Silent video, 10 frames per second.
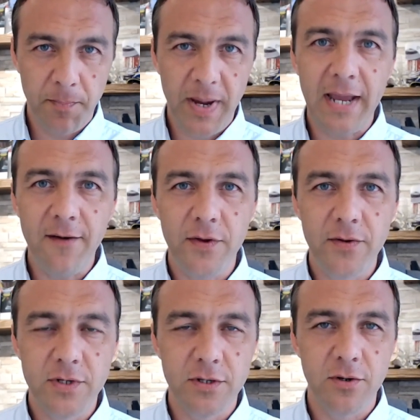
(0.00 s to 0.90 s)
pay for
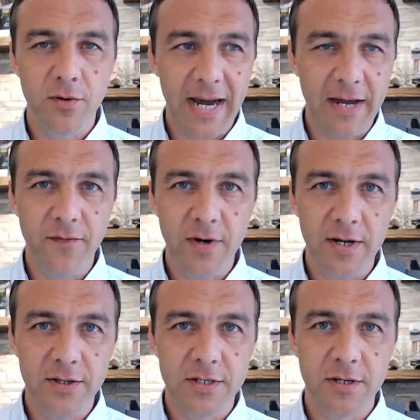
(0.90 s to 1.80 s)
you to do
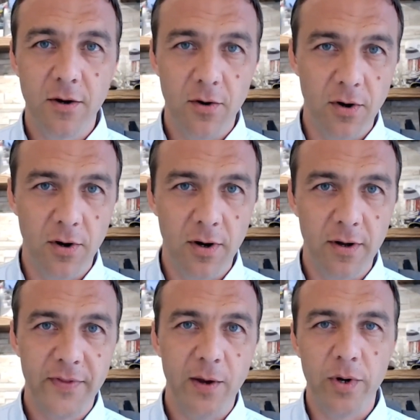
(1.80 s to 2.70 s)
adverts,
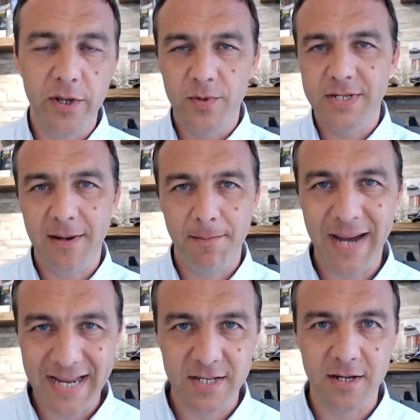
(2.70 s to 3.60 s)
or they want you as an
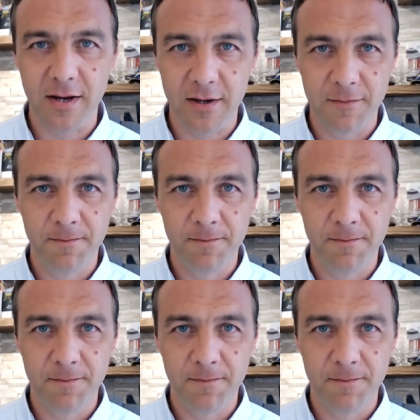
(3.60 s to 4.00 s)
ambassador.